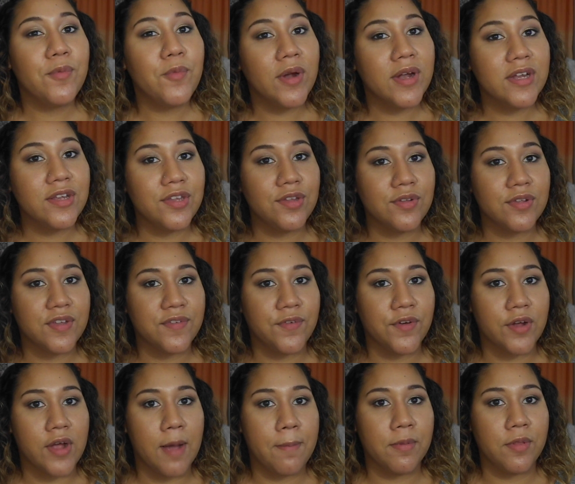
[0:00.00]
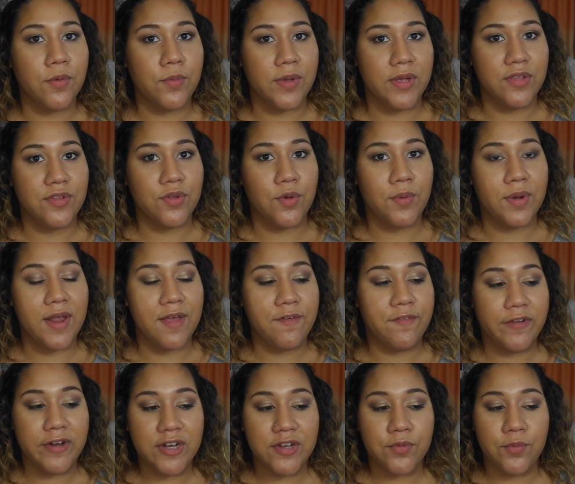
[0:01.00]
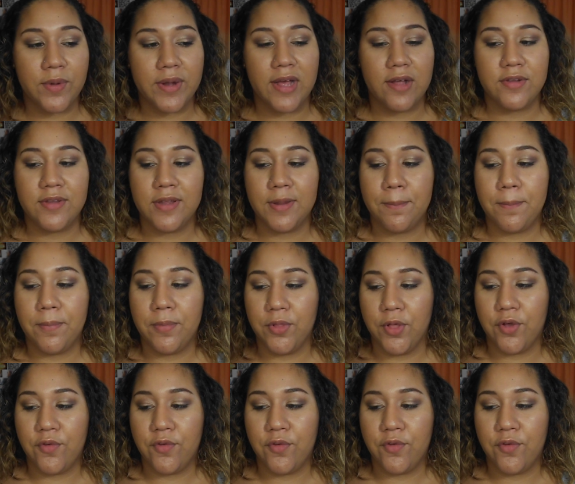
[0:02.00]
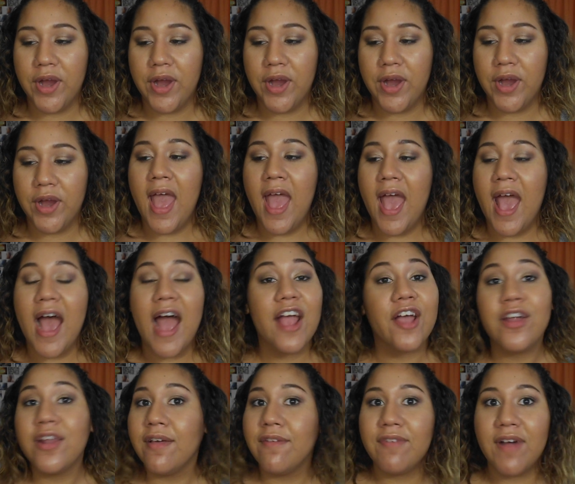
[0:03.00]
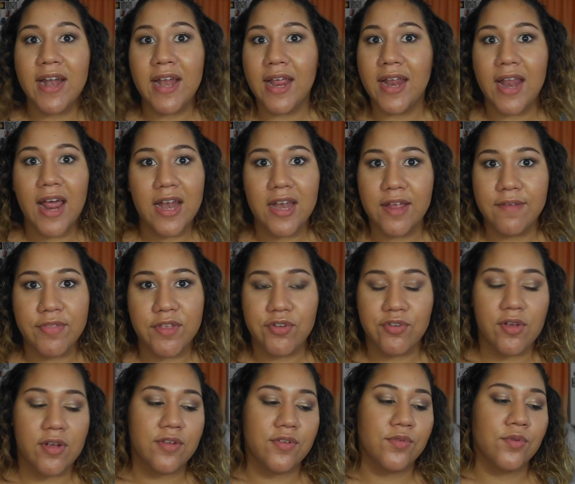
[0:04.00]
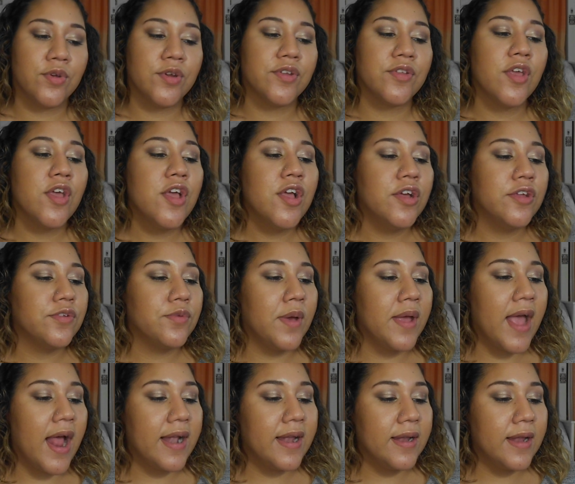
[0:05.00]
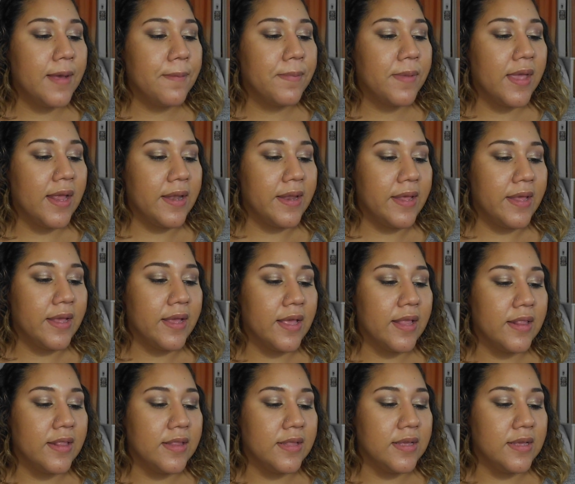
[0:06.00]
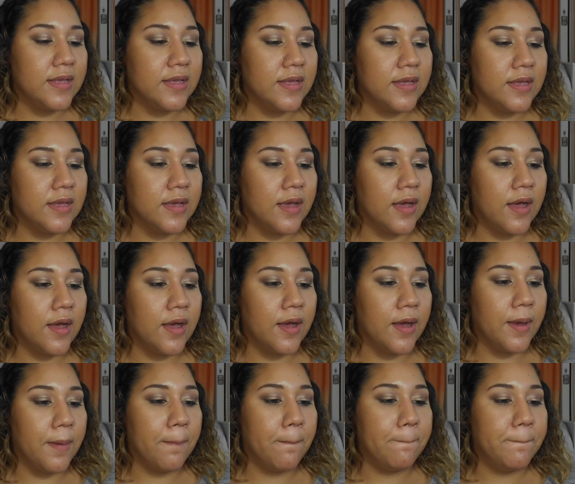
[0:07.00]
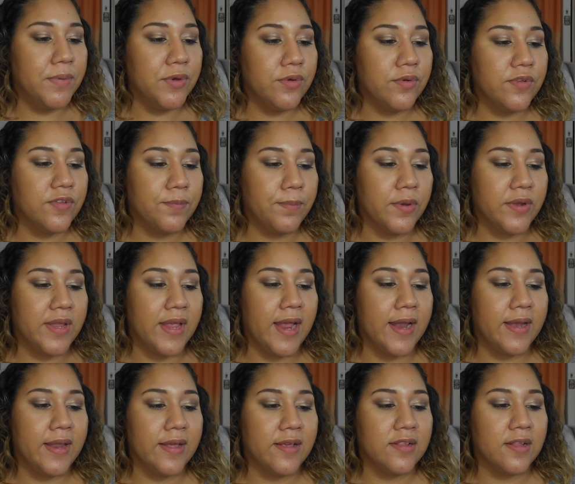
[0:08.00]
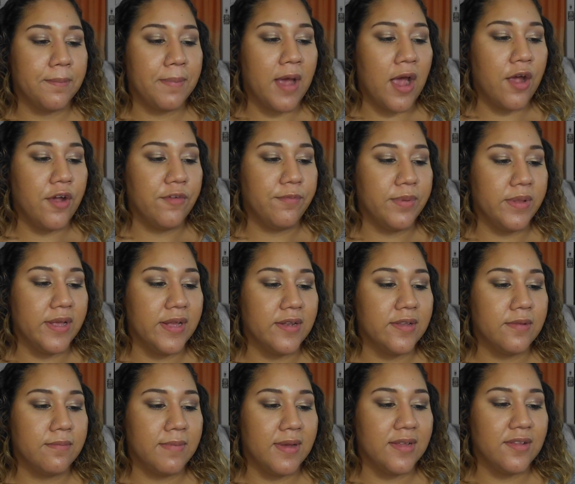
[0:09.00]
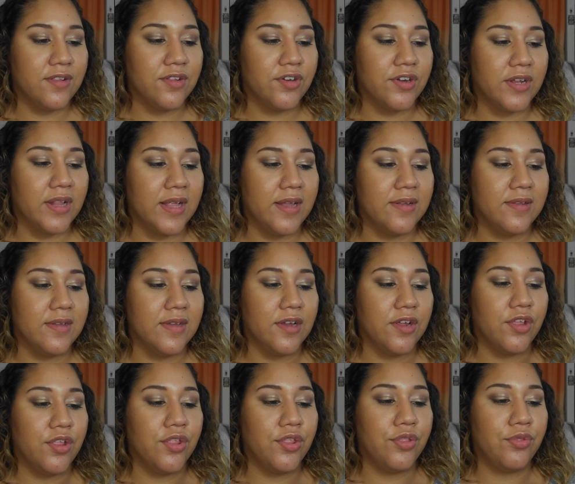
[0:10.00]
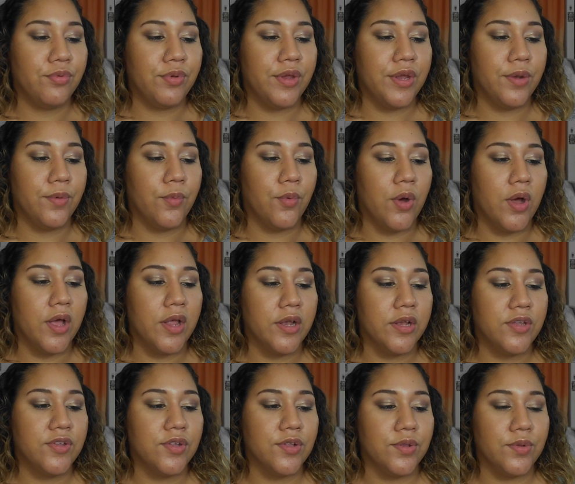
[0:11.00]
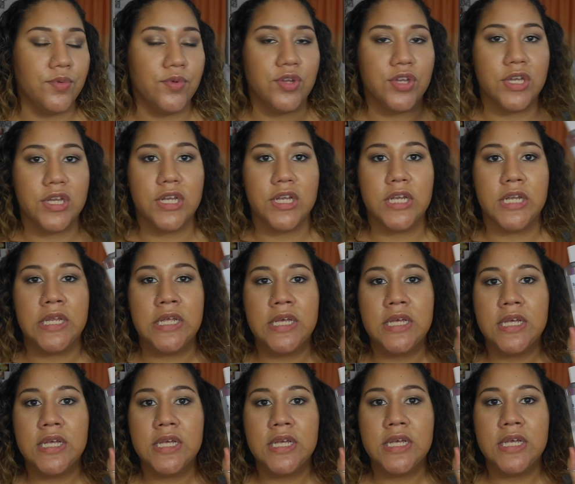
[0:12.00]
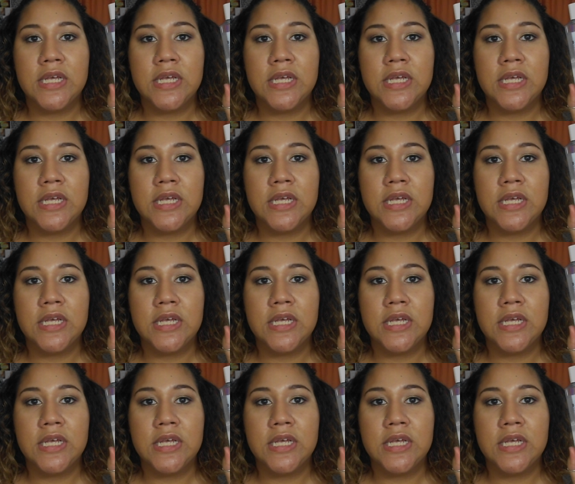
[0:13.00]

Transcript: been wanting to use this for a couple of weeks. So when I first went out to look for it, I couldn't find it in any of the drugstores. So I ended up getting the Boots Botanics, the Power of Plants Micellar Cleansing 3-in-1 Solution